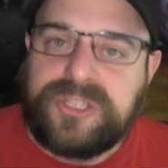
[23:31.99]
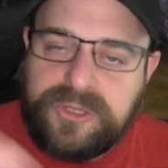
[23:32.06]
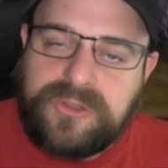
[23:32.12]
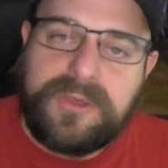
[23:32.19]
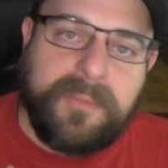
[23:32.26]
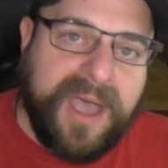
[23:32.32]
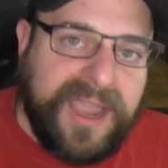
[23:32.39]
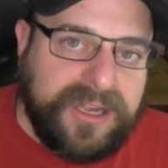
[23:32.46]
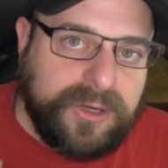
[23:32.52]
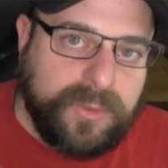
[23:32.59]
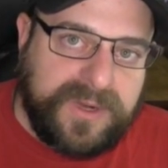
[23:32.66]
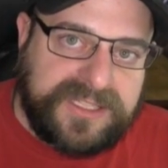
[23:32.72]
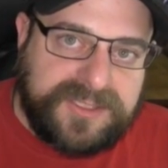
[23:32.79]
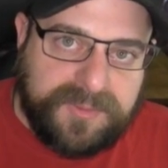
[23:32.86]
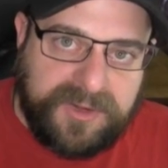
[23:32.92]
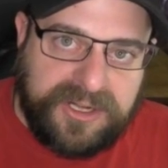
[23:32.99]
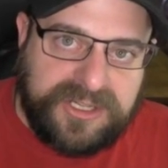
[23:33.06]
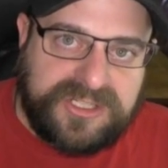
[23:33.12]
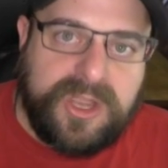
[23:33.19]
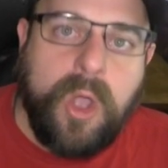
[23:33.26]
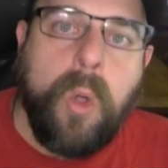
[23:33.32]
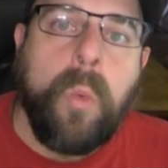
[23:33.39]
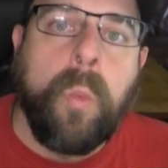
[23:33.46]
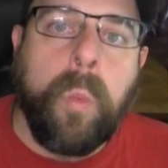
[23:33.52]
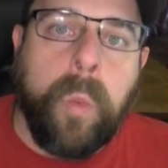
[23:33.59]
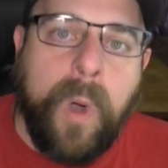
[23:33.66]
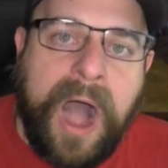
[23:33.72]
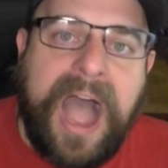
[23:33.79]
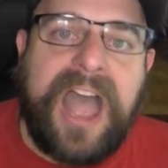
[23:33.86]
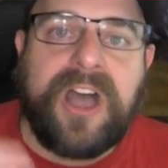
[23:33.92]
Do the minor whispers
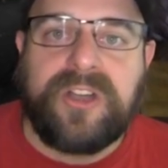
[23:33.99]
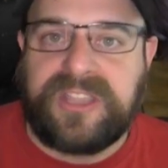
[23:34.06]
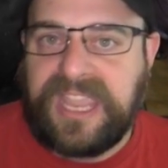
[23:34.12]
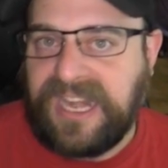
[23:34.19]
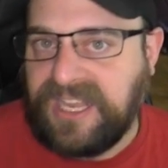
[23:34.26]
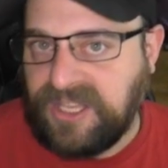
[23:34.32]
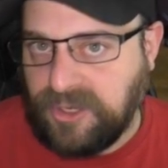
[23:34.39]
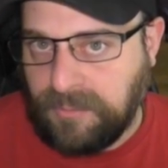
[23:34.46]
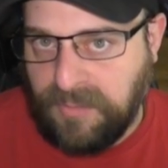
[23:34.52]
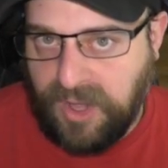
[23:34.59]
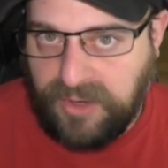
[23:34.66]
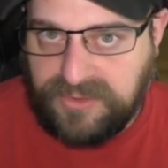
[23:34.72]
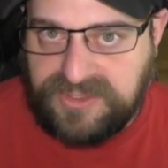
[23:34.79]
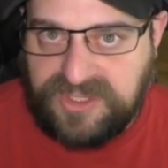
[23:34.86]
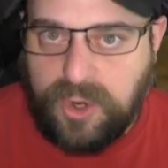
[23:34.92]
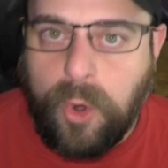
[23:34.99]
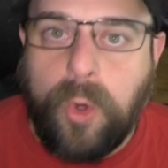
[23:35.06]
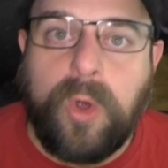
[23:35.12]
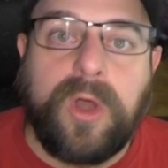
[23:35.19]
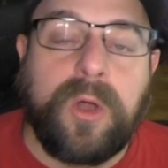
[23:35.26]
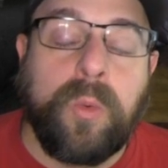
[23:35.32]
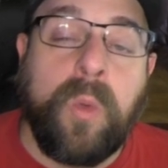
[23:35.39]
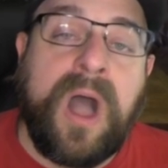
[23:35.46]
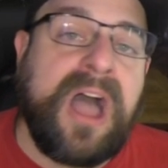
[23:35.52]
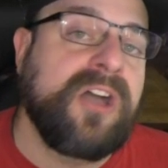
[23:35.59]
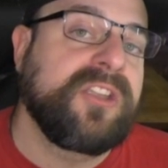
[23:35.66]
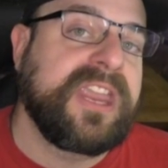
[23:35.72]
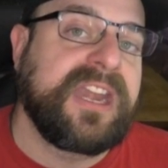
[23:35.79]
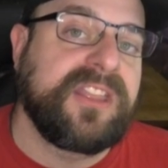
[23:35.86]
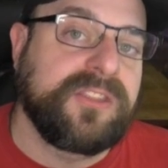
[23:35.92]
while getting your moats or
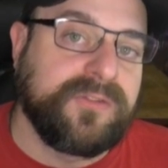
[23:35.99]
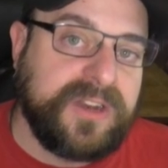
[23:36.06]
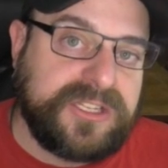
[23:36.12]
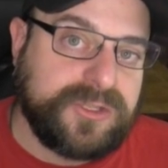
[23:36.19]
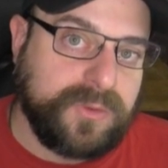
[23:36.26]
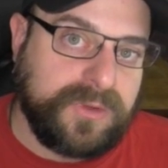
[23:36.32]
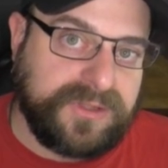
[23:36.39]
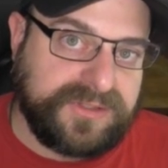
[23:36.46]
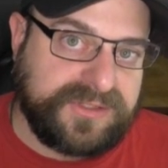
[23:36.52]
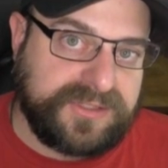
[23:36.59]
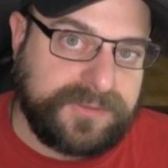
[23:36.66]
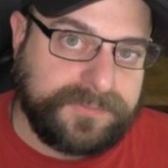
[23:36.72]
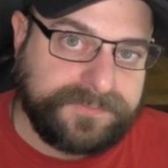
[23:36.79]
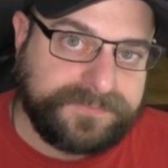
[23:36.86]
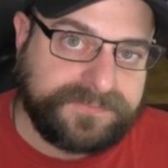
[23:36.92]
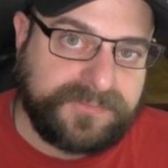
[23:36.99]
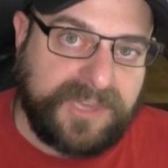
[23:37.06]
while getting the rituals.